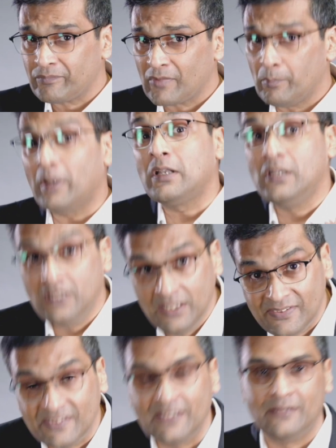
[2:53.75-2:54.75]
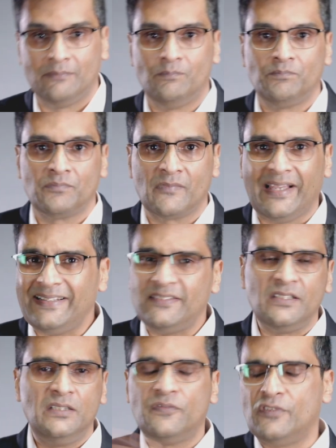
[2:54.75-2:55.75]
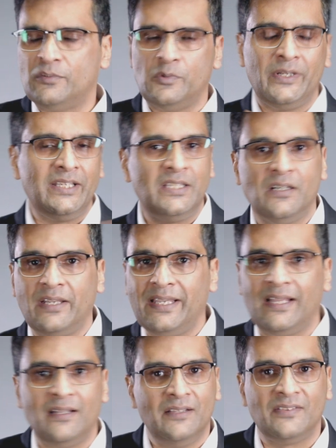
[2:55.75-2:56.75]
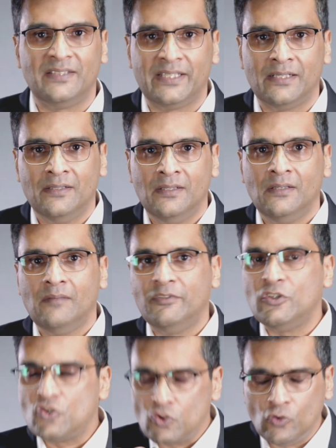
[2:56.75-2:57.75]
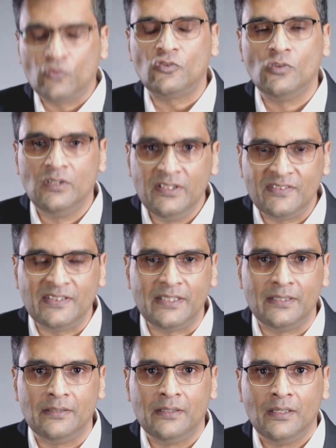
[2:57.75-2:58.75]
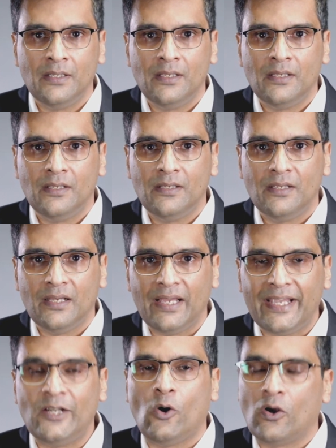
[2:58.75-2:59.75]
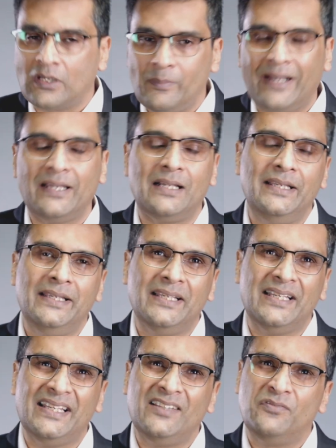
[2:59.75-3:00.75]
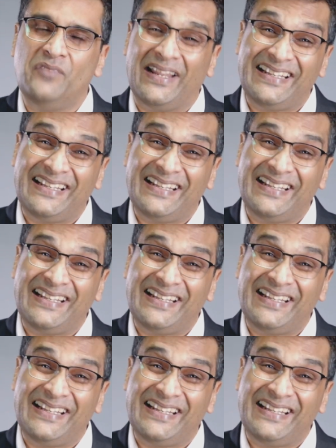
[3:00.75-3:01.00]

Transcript: but listen. And there's the difference between hearing and listening. When you choose to listen, it automatically is very